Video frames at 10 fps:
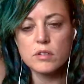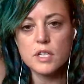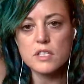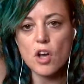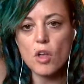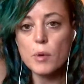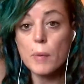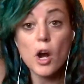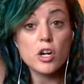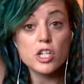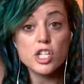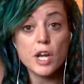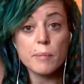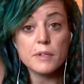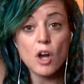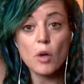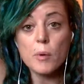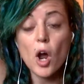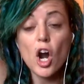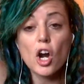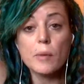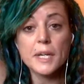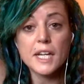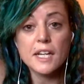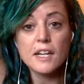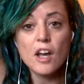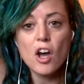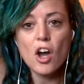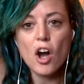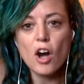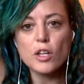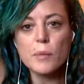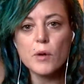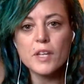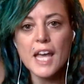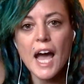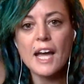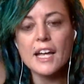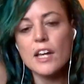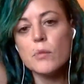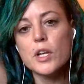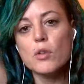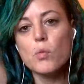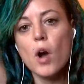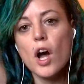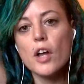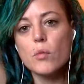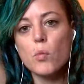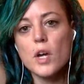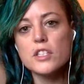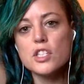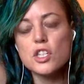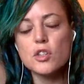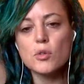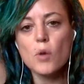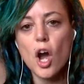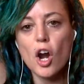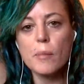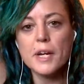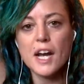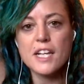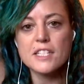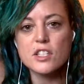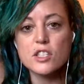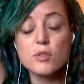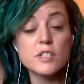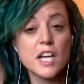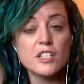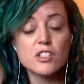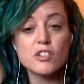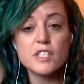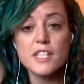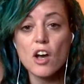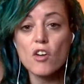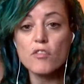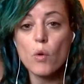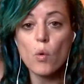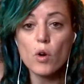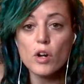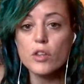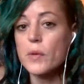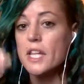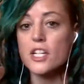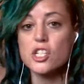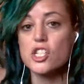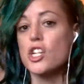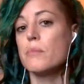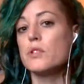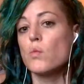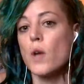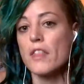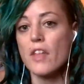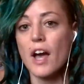is all about partnership, all about harmony, all about, getting what you want once you harmonize the two sides of yourself or the relationships with